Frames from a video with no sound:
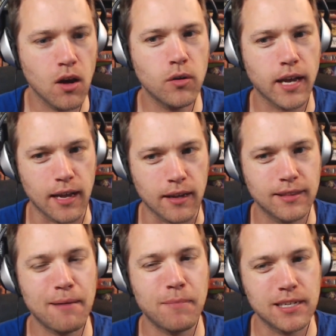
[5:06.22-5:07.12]
Oh, okay,
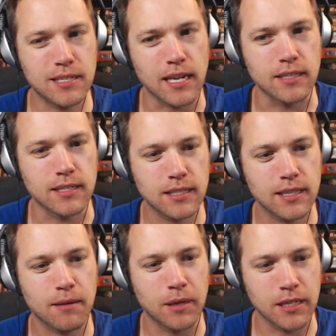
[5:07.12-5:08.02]
that makes sense.
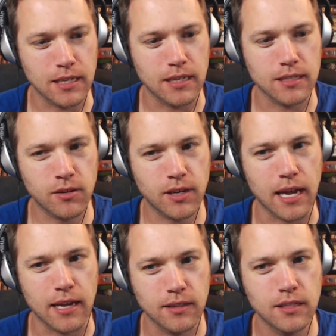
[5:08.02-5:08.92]
That makes sense.
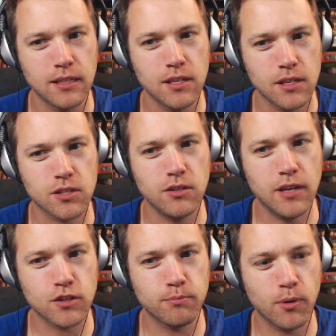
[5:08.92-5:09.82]
Okay, so
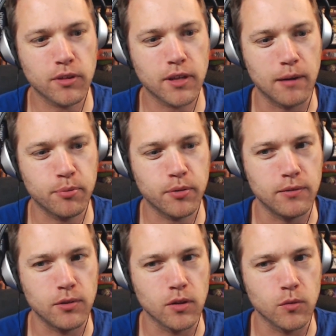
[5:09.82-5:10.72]
you guys are both kind of
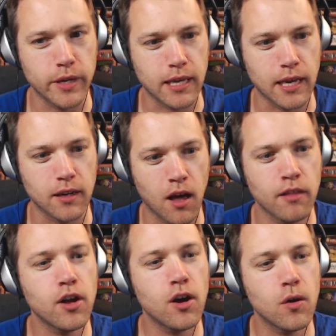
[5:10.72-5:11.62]
previewing the weekend.
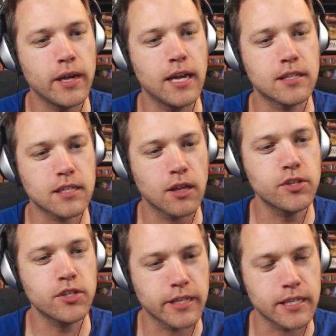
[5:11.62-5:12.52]
Although it's
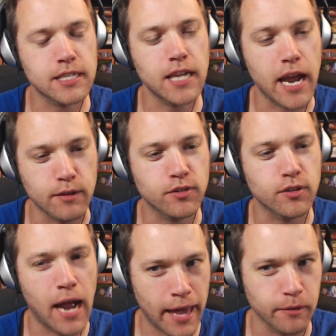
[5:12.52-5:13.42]
closer in sight
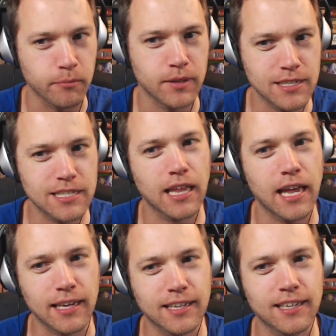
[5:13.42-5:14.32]
for Adam. He's
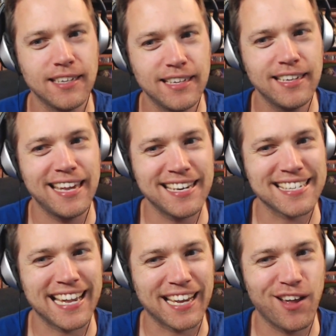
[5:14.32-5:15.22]
like, it
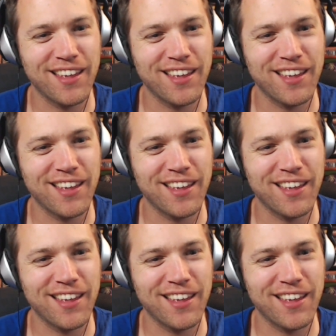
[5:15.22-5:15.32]
is like.